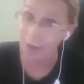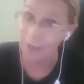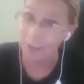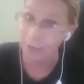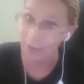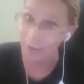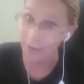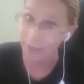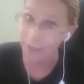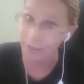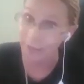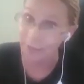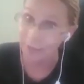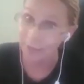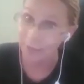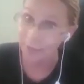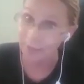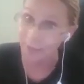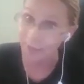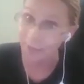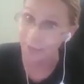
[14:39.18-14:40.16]
right?
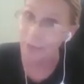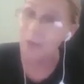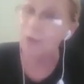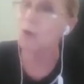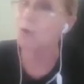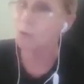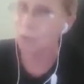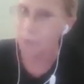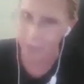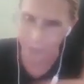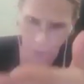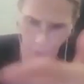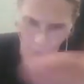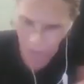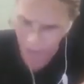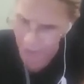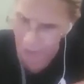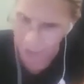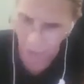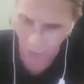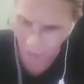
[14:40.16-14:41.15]
Although I do
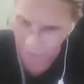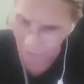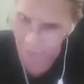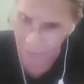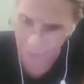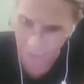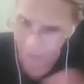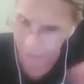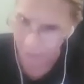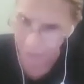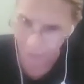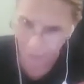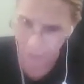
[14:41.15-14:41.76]
see a lot of people